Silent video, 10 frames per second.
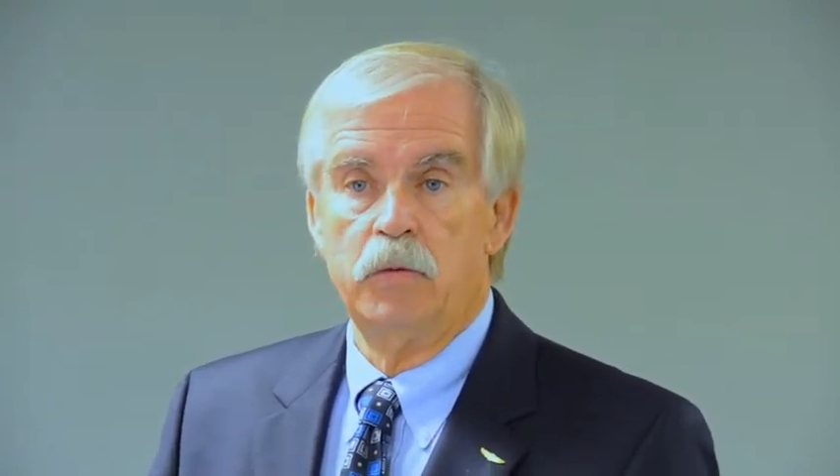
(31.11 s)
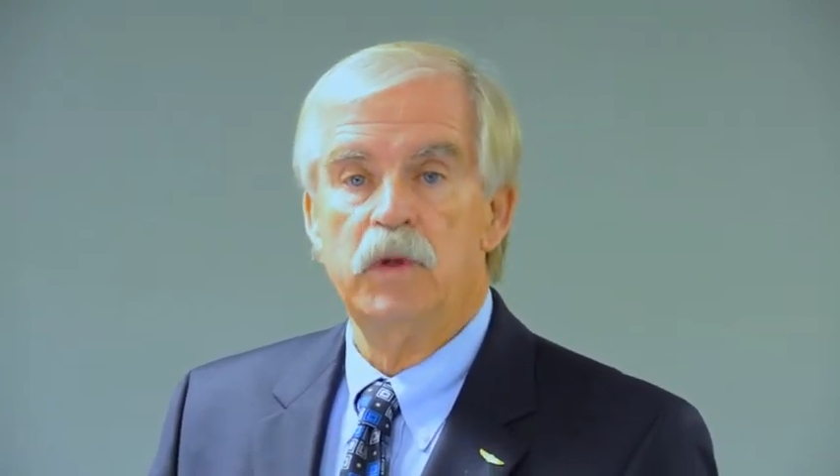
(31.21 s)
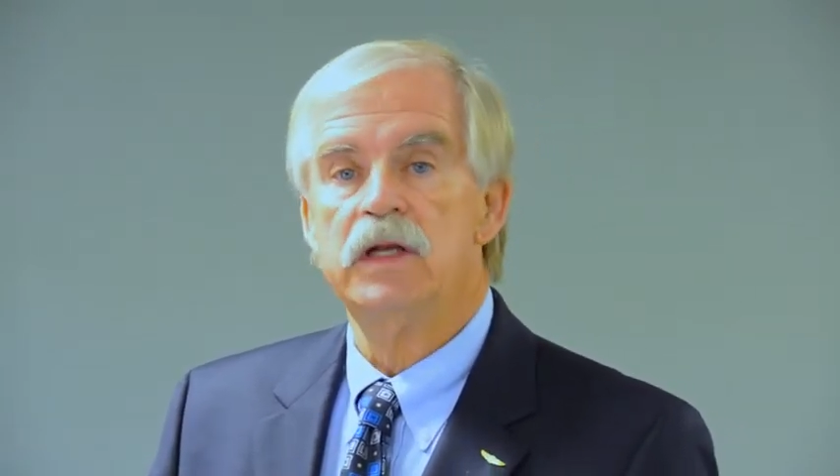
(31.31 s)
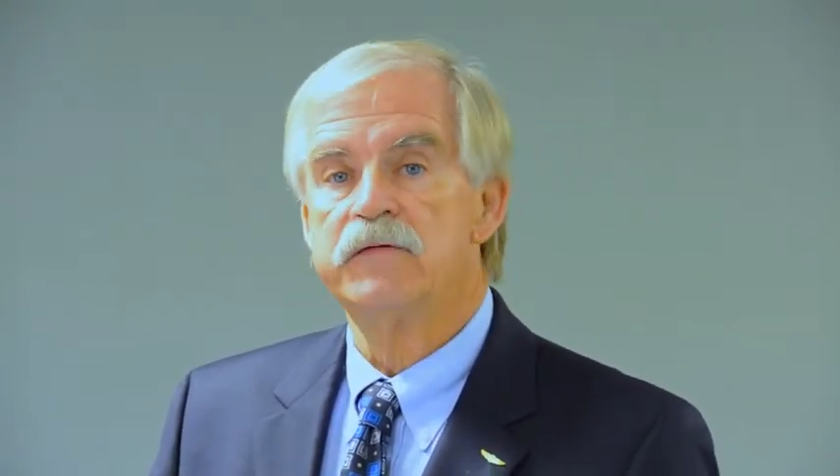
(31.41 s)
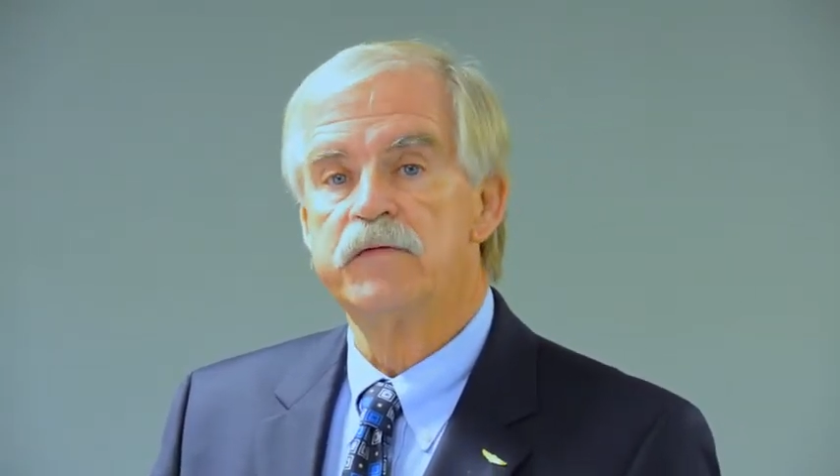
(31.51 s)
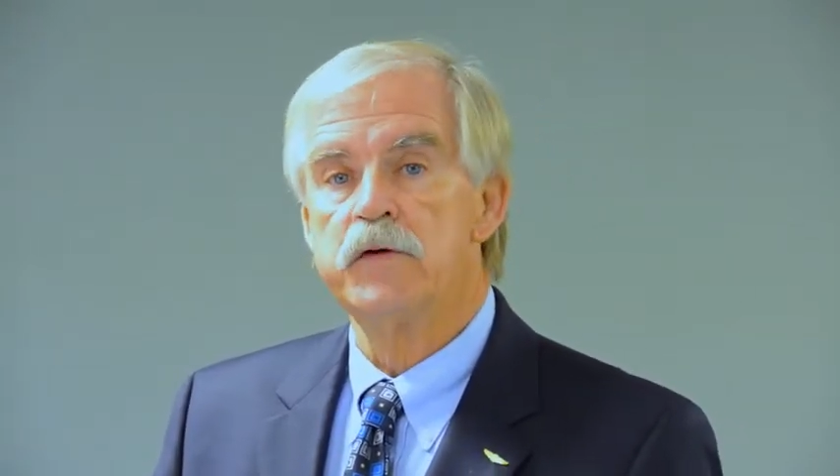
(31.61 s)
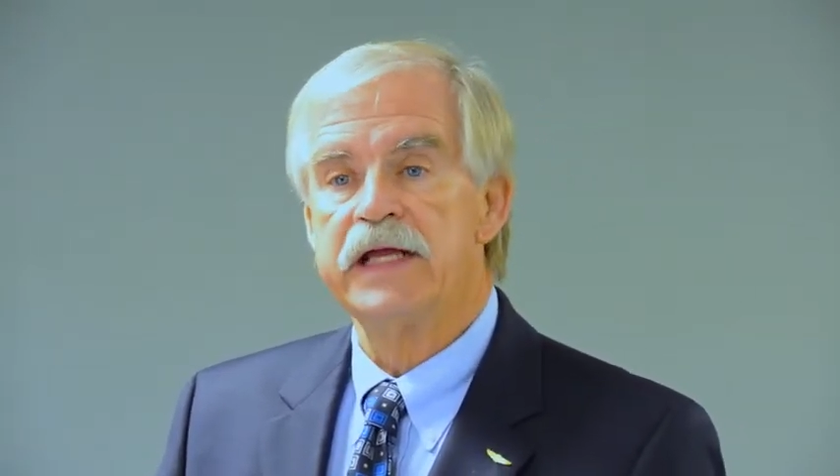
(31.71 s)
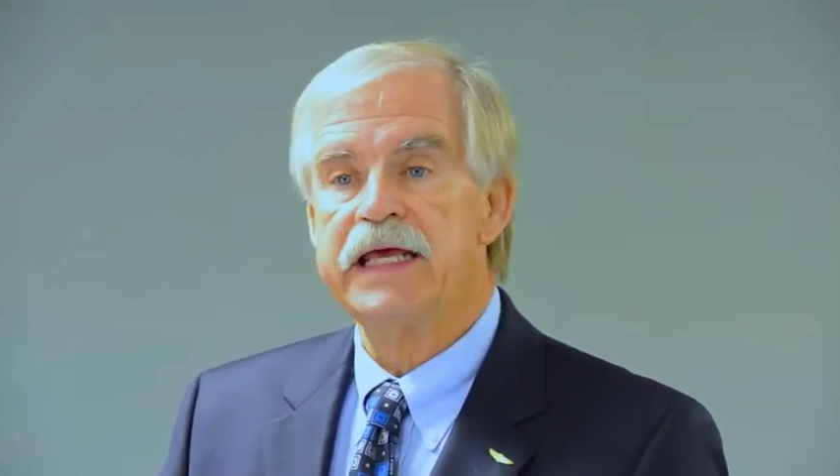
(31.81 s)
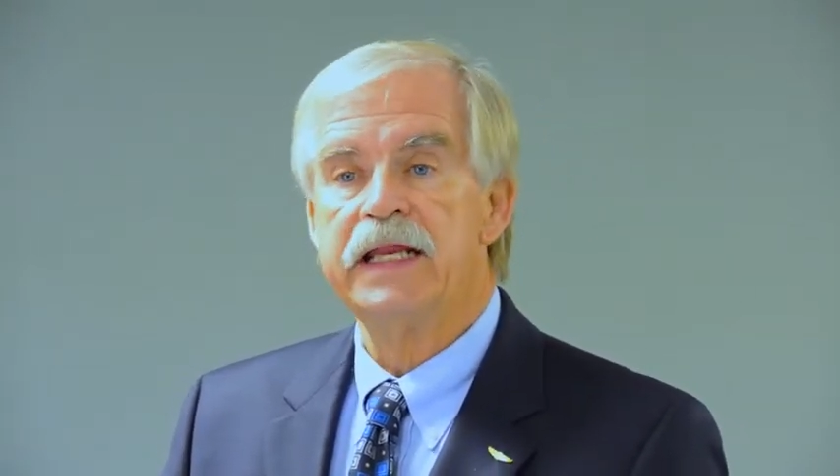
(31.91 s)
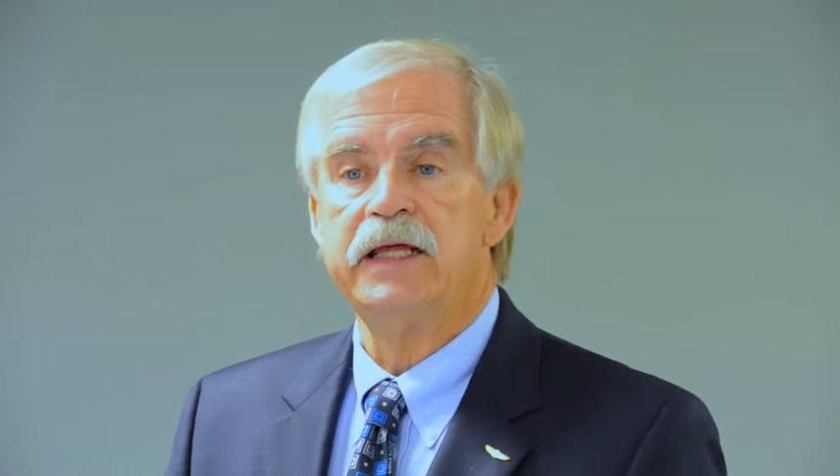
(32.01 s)
We look forward to
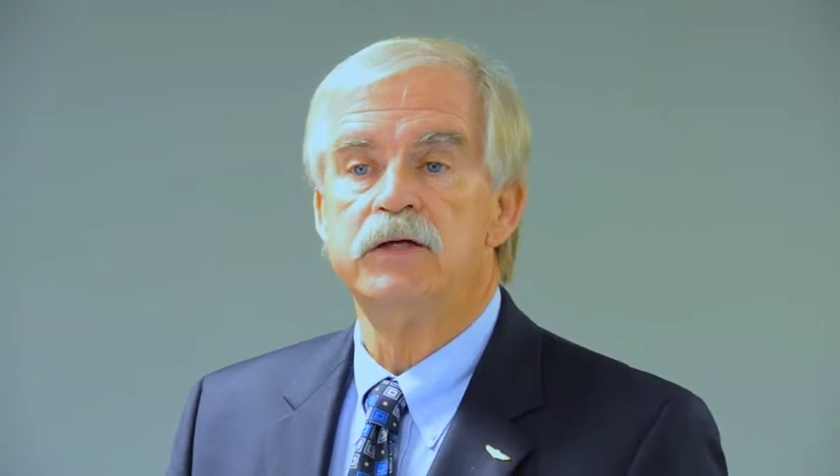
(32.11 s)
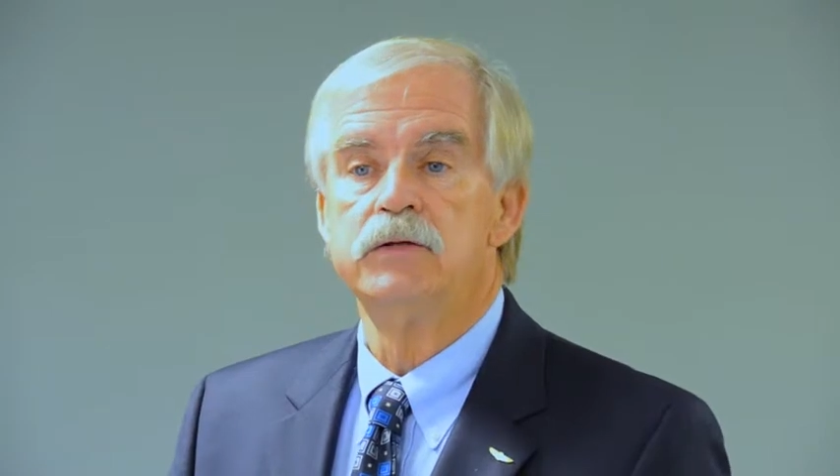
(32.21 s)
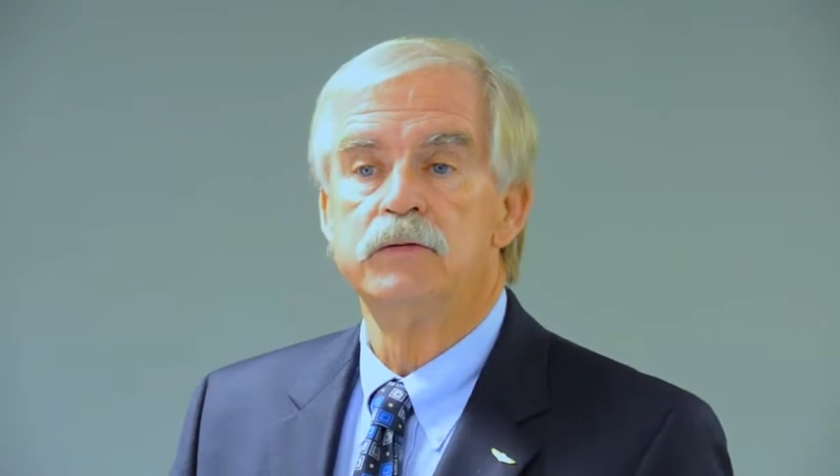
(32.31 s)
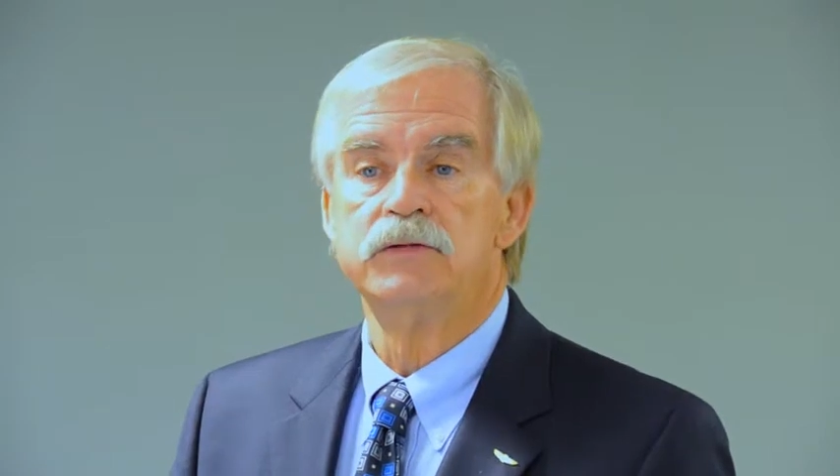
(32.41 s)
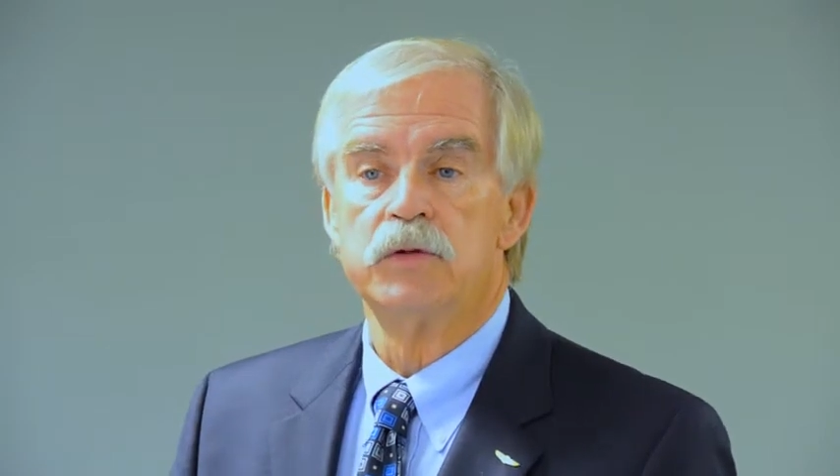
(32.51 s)
getting you